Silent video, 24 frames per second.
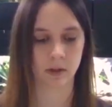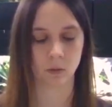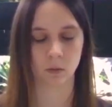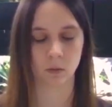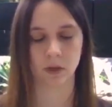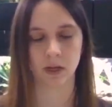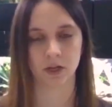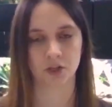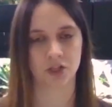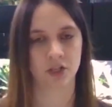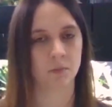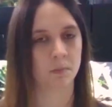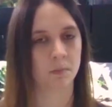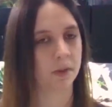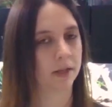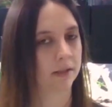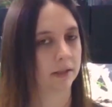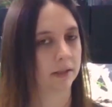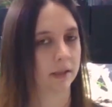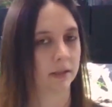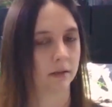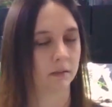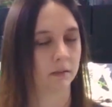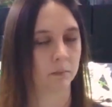were actually
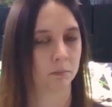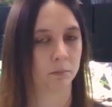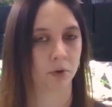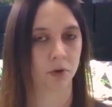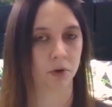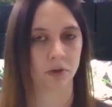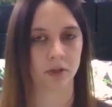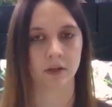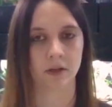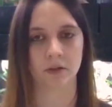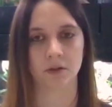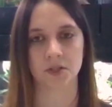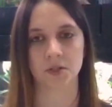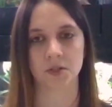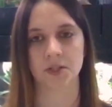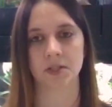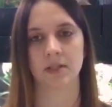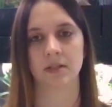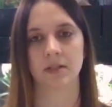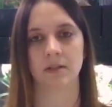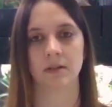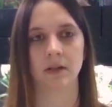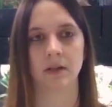mainly bird eaters